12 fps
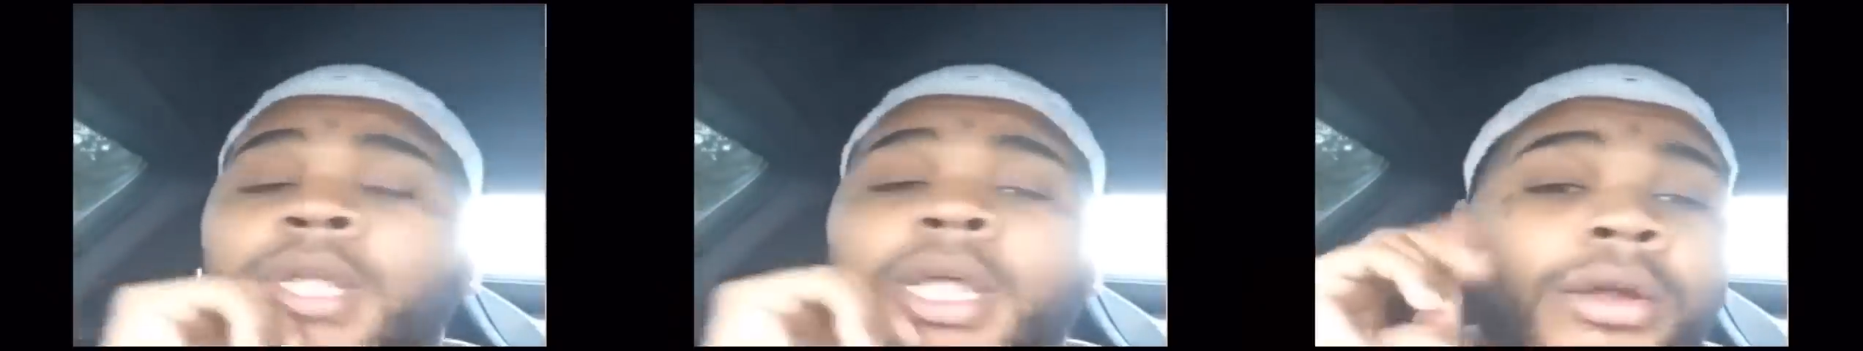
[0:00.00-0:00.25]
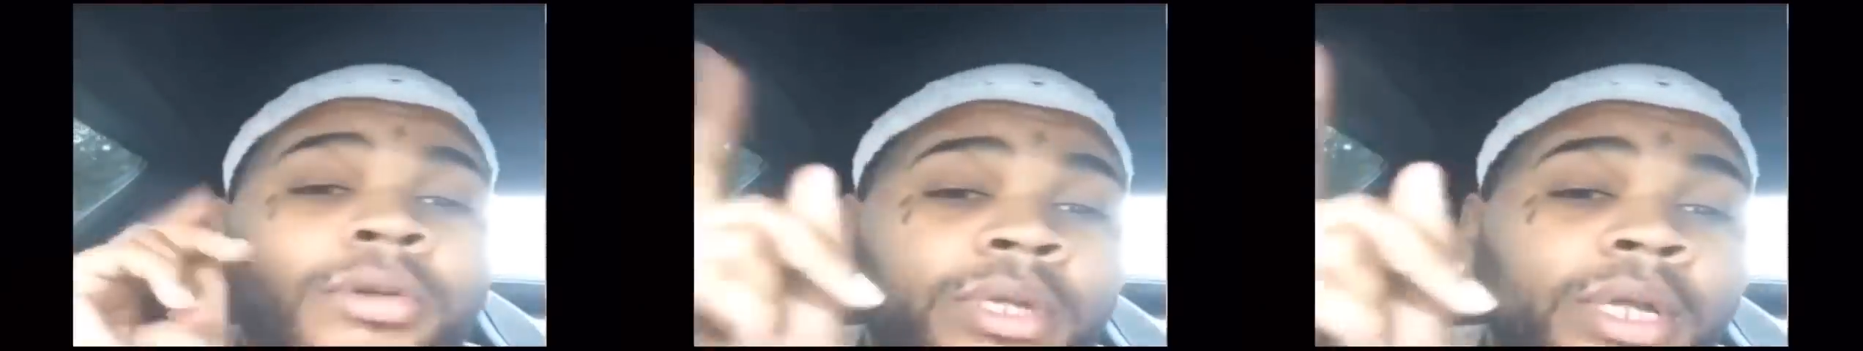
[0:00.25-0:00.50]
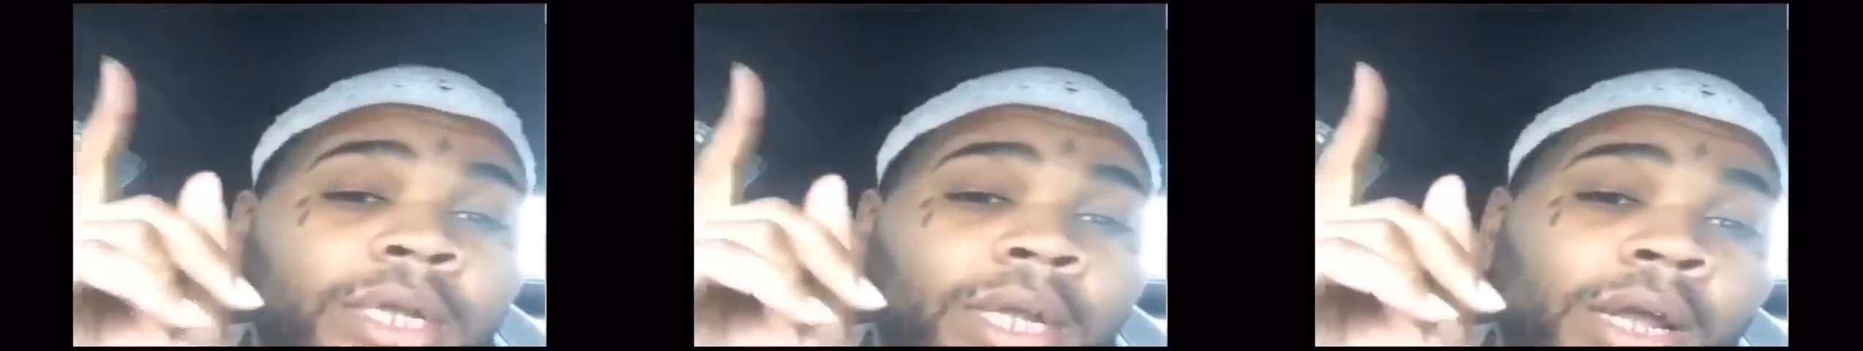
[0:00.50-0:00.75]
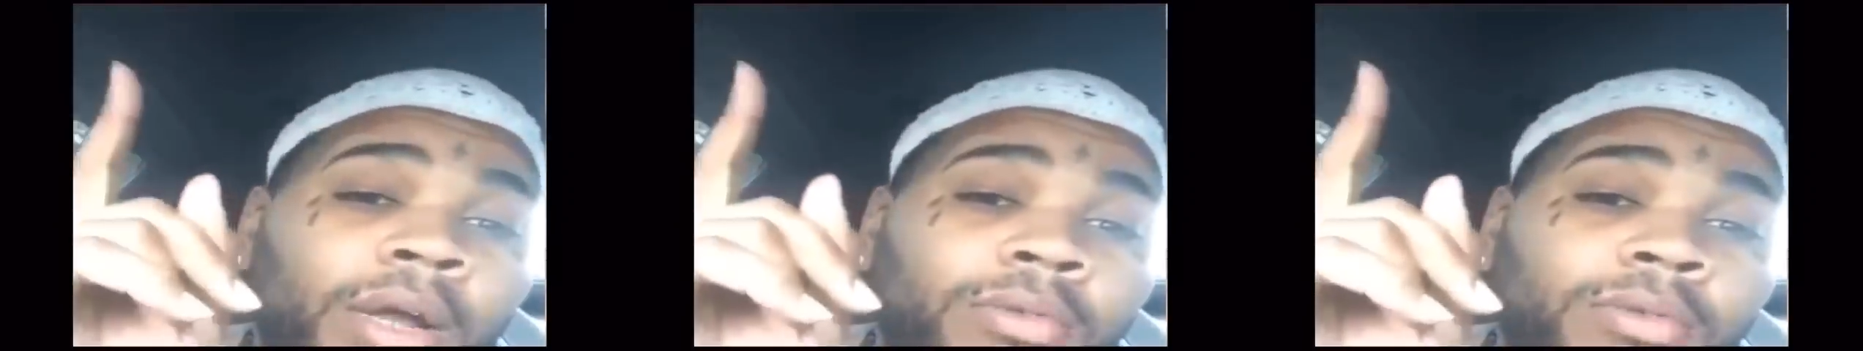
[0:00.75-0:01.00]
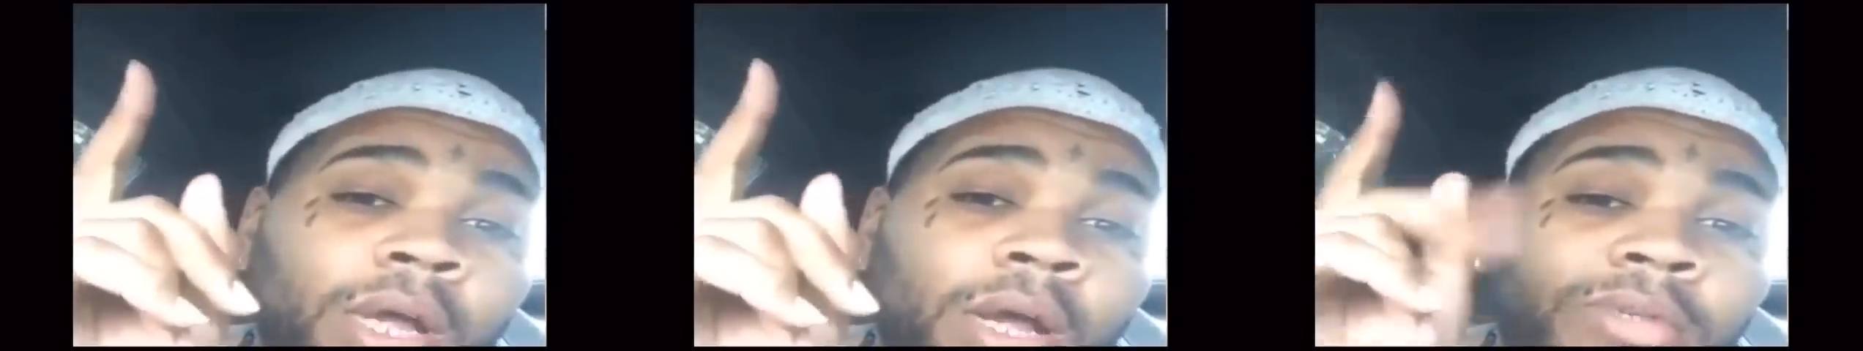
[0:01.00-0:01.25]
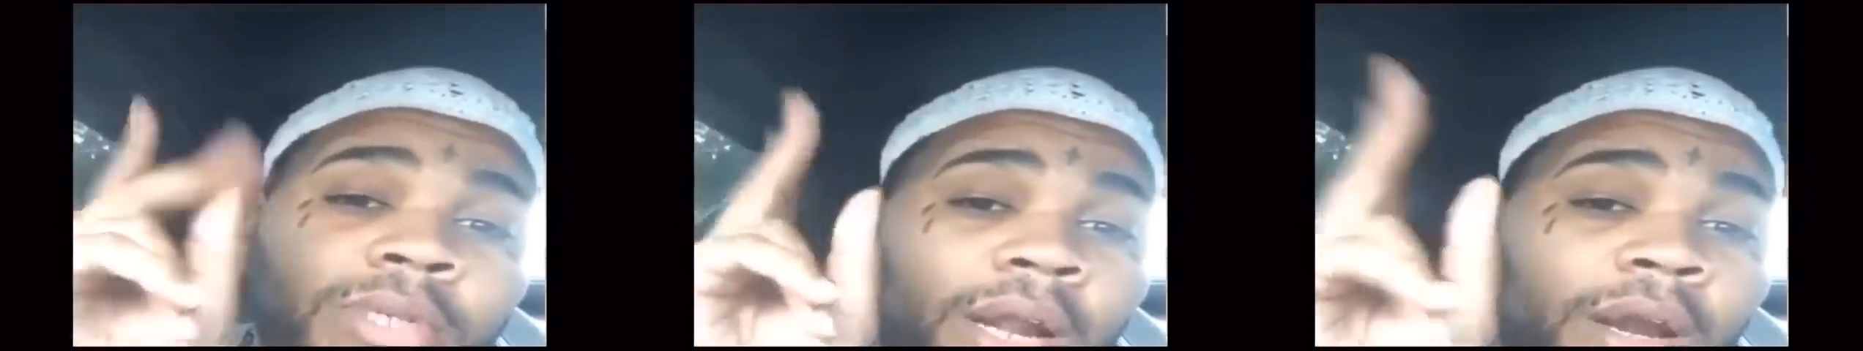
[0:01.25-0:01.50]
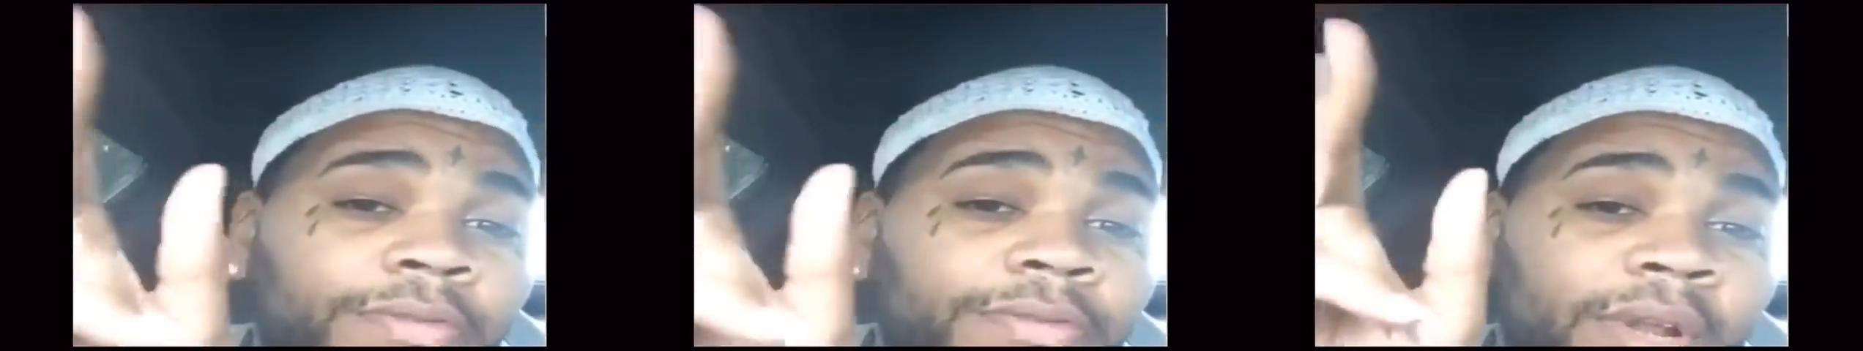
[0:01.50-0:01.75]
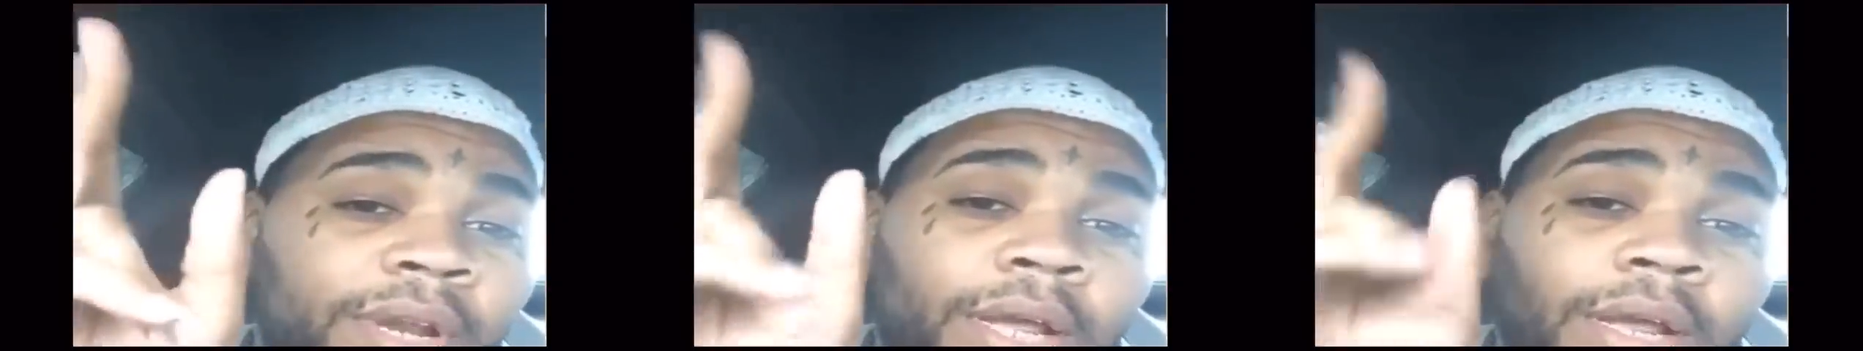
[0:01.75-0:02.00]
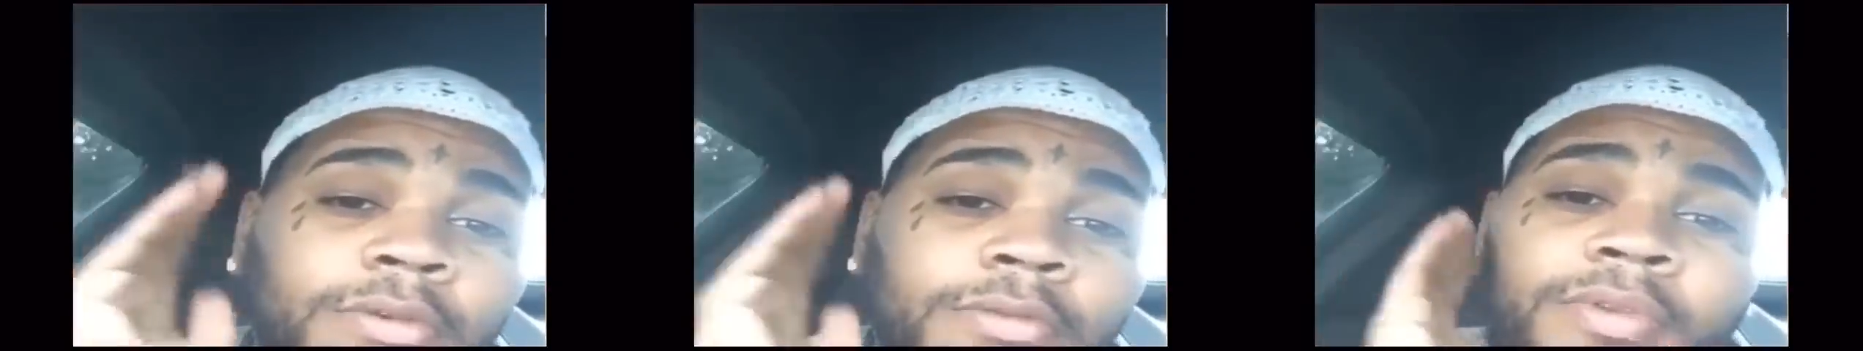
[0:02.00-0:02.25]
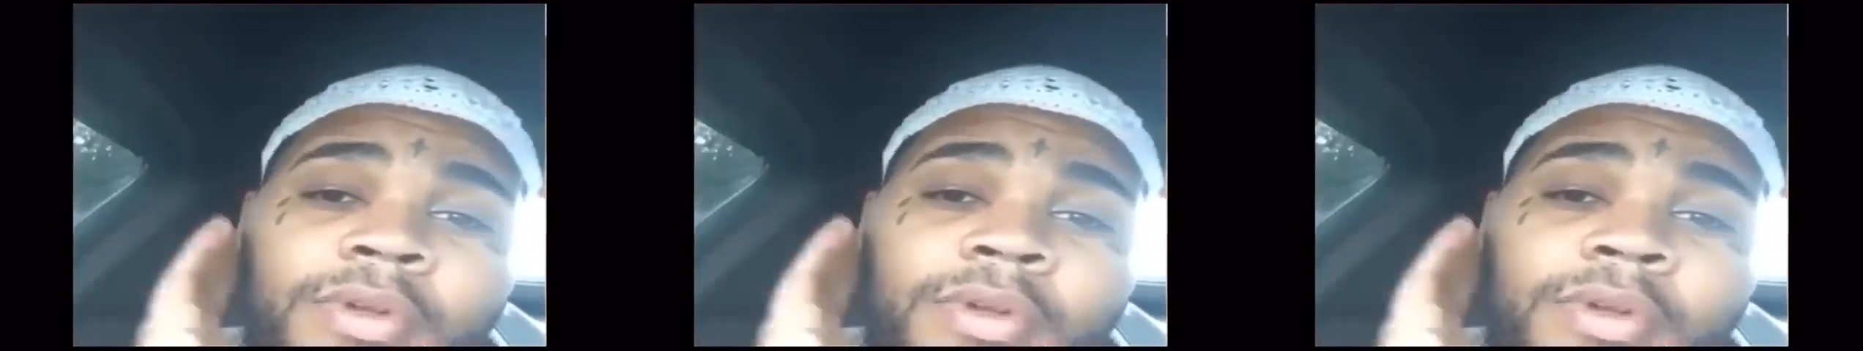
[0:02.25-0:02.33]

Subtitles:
They don't think their own thoughts. They don't feel their own